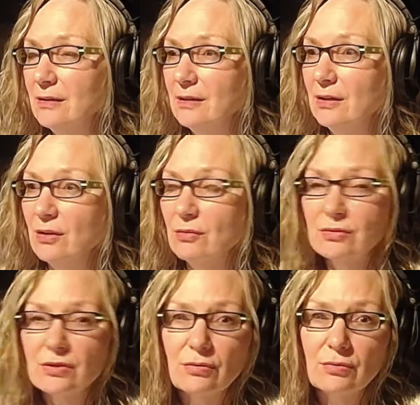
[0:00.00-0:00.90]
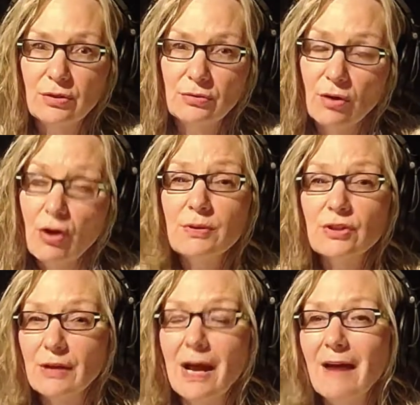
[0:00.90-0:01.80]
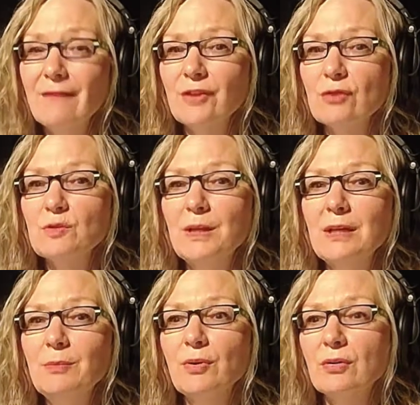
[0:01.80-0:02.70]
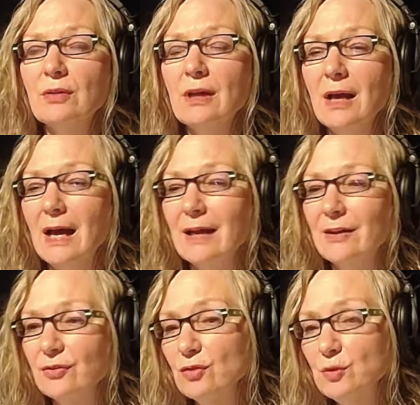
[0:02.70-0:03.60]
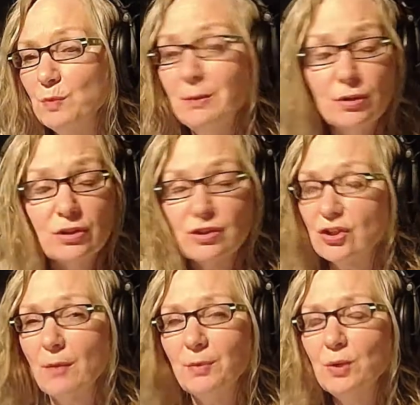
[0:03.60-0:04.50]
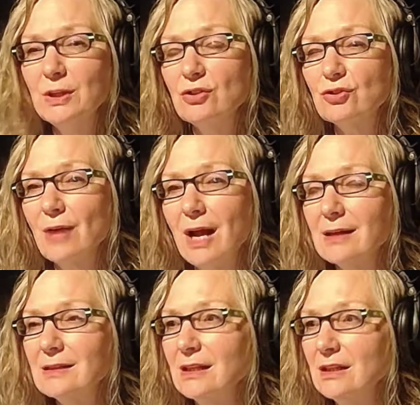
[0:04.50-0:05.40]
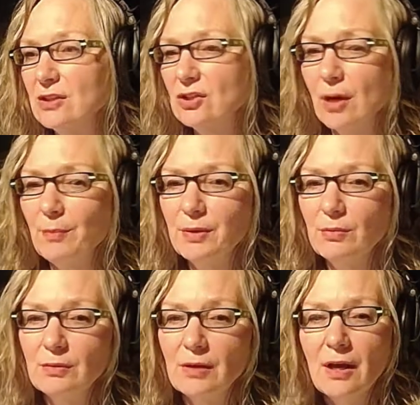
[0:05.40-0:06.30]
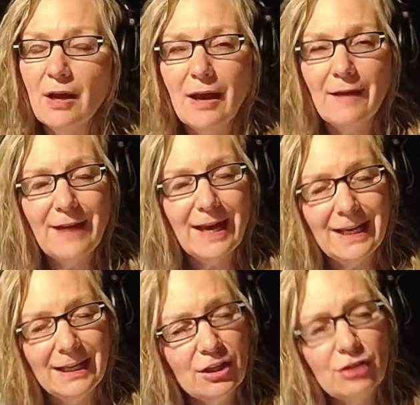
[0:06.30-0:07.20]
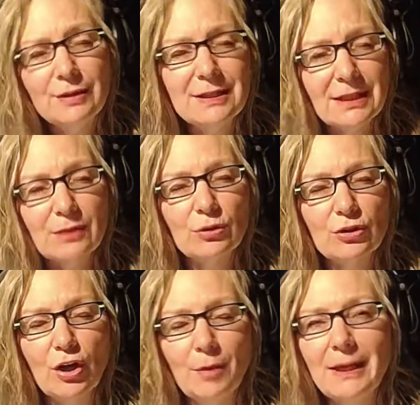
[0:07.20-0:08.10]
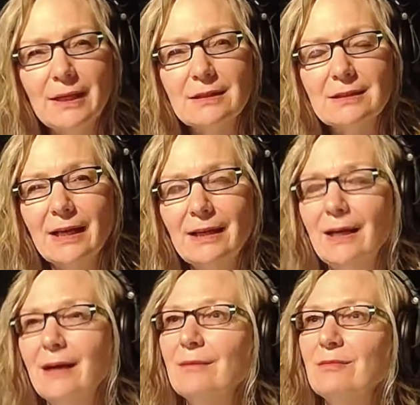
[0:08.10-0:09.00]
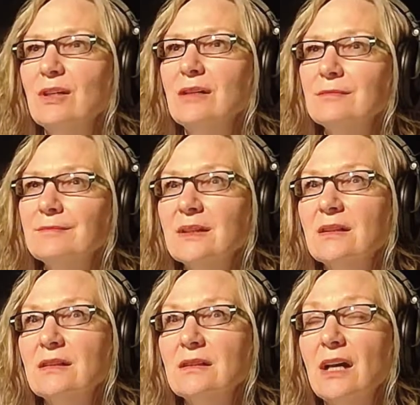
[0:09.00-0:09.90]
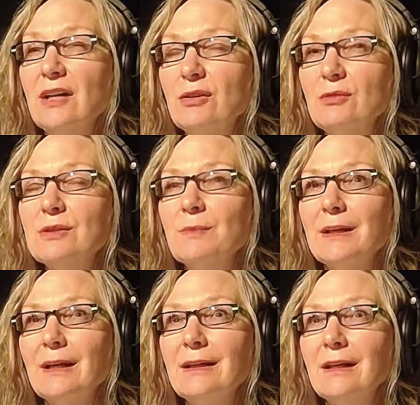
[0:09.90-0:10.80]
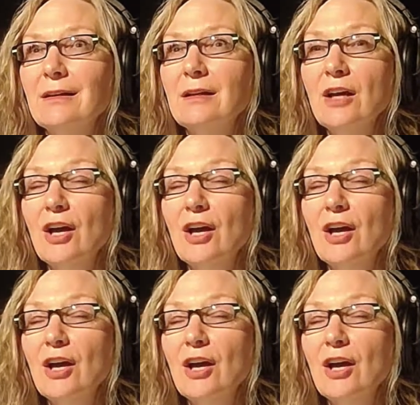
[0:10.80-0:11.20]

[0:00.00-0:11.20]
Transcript: You know, so you're always going to have those people. And those people can stop you in your tracks. They can stop you, and that inner critic will come in and say, yeah, well, I knew it was a bad idea.